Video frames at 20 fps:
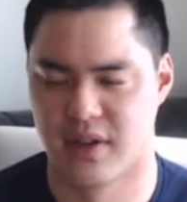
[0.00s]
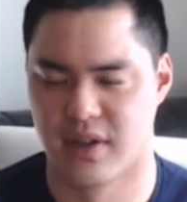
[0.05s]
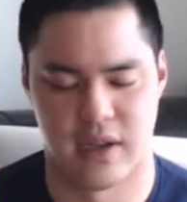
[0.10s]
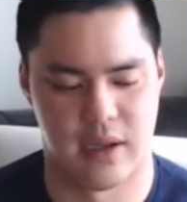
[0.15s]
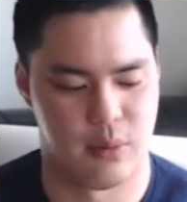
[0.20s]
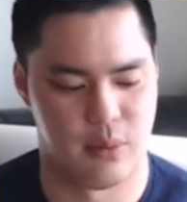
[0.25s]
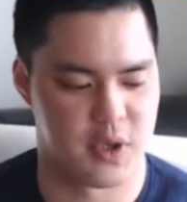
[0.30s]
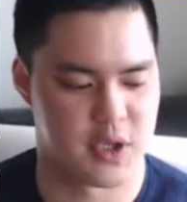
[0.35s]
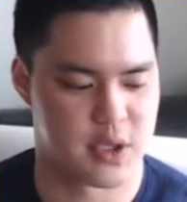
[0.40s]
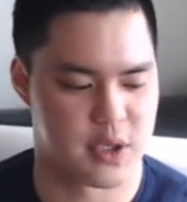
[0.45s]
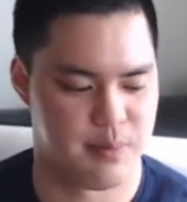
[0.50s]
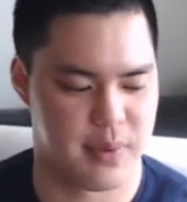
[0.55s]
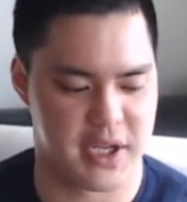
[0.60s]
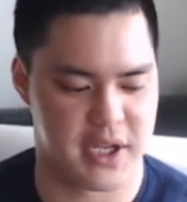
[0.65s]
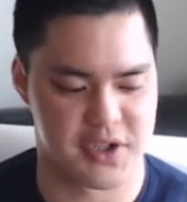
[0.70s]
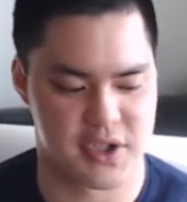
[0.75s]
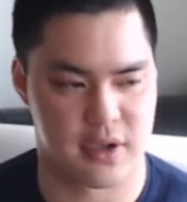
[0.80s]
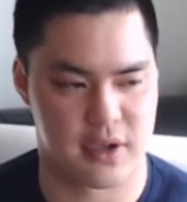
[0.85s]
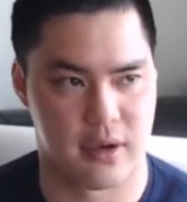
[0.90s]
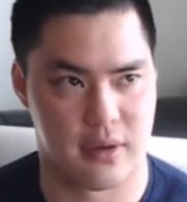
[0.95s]
in which
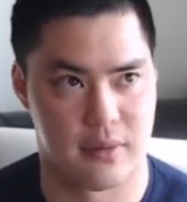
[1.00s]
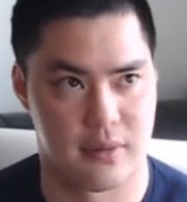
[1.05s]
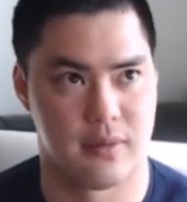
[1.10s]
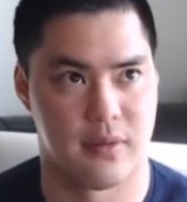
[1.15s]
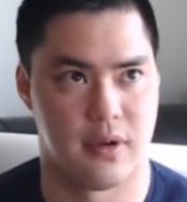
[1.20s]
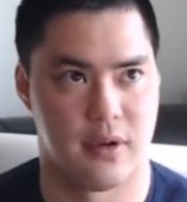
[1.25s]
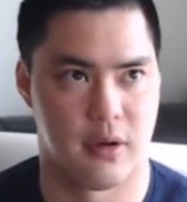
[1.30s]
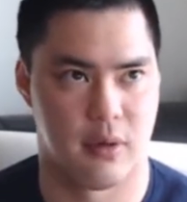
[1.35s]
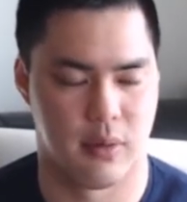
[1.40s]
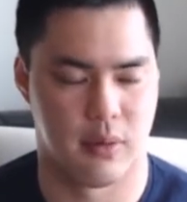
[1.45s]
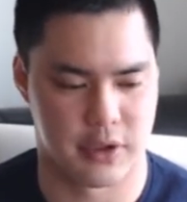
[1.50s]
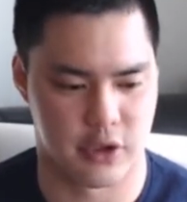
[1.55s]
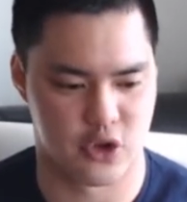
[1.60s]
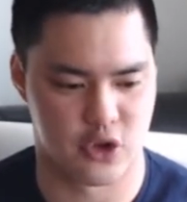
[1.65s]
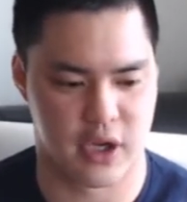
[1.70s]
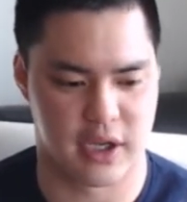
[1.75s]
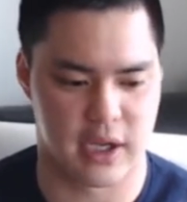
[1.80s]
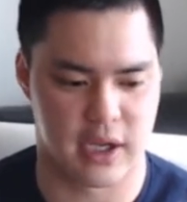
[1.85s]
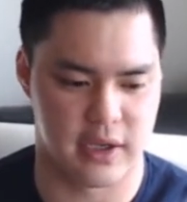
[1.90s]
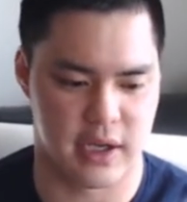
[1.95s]
based on what they're
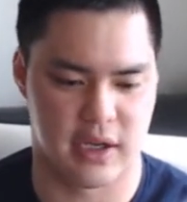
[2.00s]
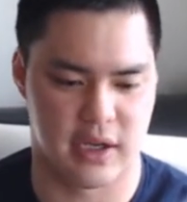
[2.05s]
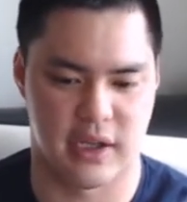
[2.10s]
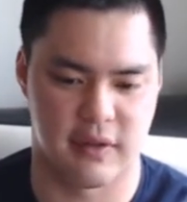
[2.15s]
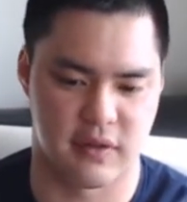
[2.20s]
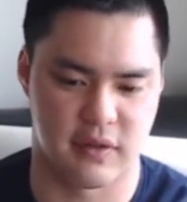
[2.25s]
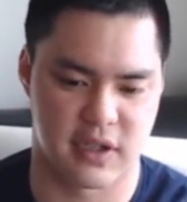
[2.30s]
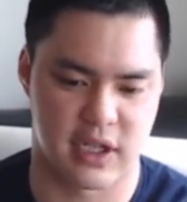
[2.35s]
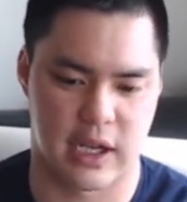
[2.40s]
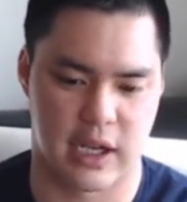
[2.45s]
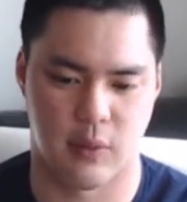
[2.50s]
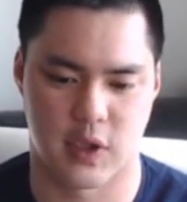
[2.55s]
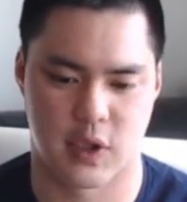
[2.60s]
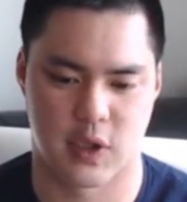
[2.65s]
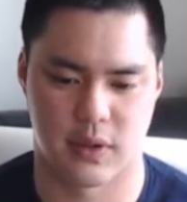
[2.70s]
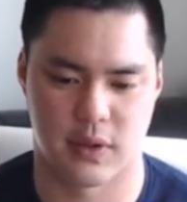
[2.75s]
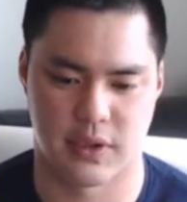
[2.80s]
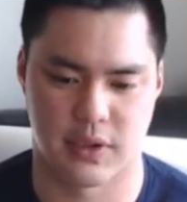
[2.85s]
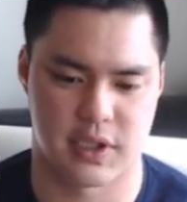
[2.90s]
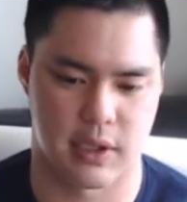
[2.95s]
trading at any given time, which
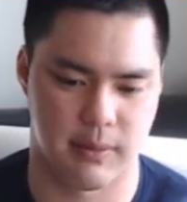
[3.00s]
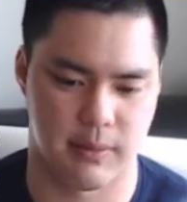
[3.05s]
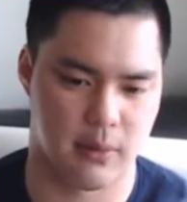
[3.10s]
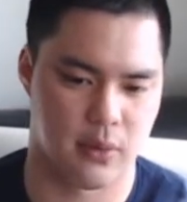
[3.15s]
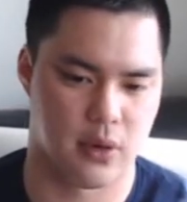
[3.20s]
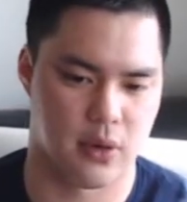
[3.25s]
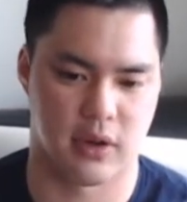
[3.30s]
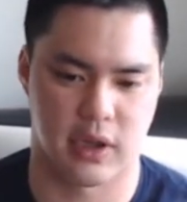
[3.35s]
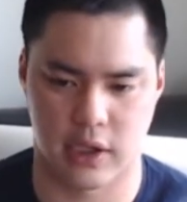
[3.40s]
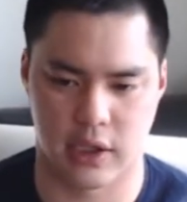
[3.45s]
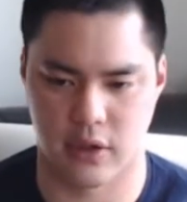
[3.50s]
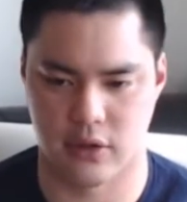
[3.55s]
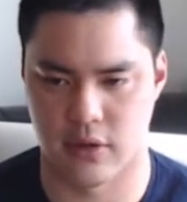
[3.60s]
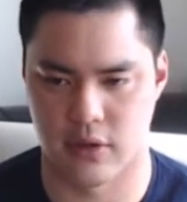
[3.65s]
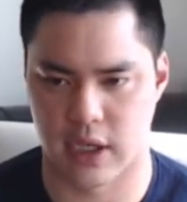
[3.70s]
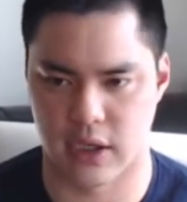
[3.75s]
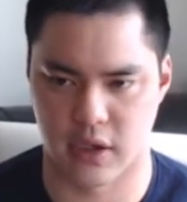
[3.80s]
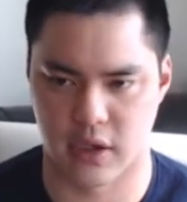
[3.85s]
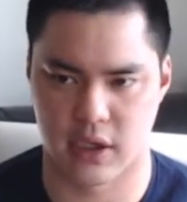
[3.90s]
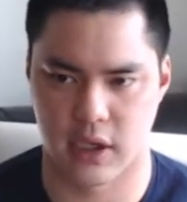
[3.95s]
ones am I more likely to
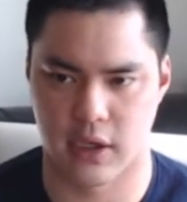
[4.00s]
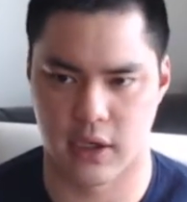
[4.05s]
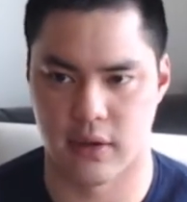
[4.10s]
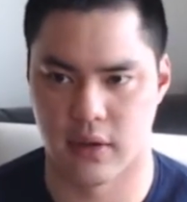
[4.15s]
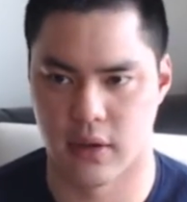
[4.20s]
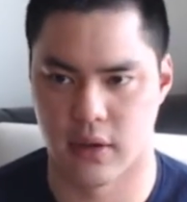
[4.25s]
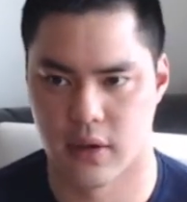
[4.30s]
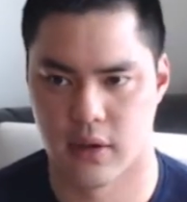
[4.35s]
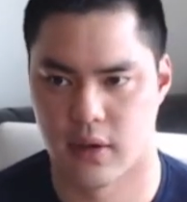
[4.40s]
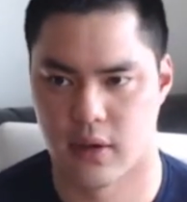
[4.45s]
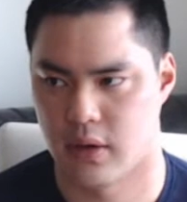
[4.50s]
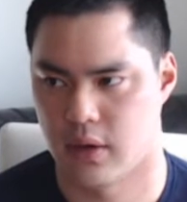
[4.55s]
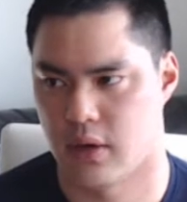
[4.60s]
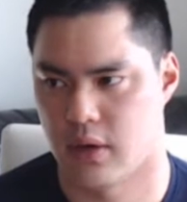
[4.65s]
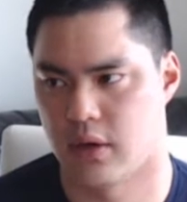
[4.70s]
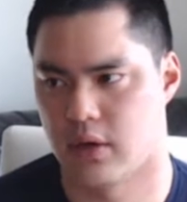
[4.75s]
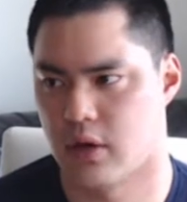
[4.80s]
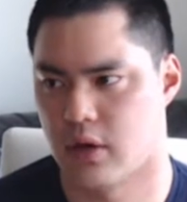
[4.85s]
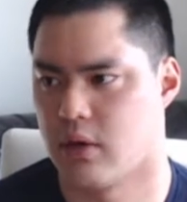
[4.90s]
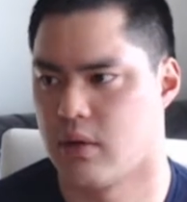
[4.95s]
allocate
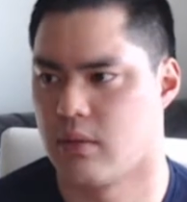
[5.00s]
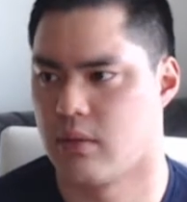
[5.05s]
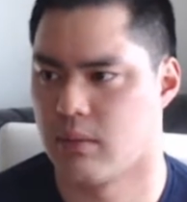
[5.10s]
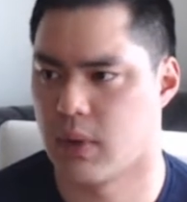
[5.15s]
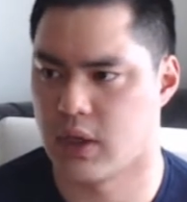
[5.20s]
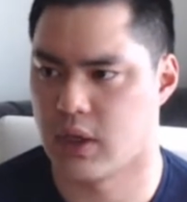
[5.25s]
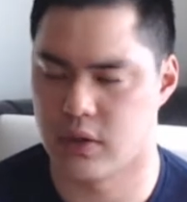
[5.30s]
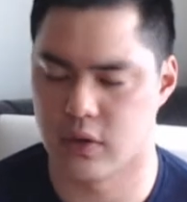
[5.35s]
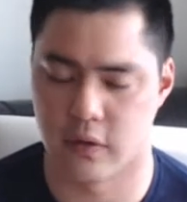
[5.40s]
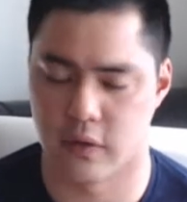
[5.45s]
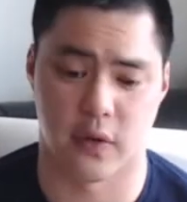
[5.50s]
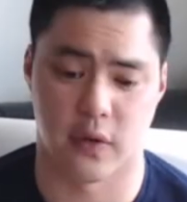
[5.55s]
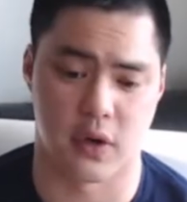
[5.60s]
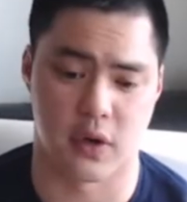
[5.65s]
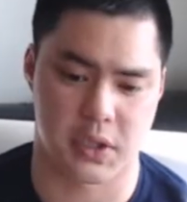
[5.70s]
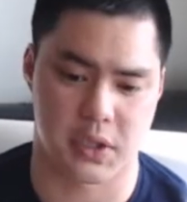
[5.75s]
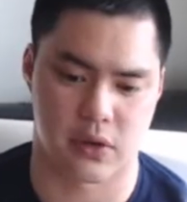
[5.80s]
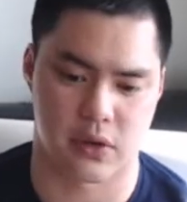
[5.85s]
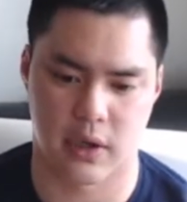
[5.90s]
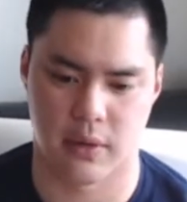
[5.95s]
money to
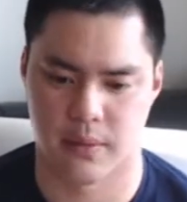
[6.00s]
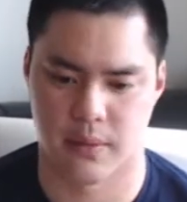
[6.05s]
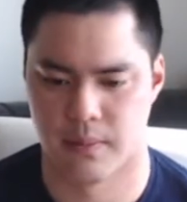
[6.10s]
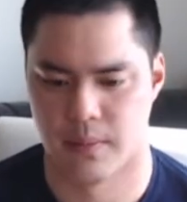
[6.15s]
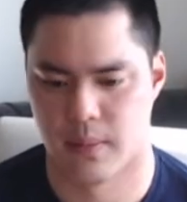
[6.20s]
first, right?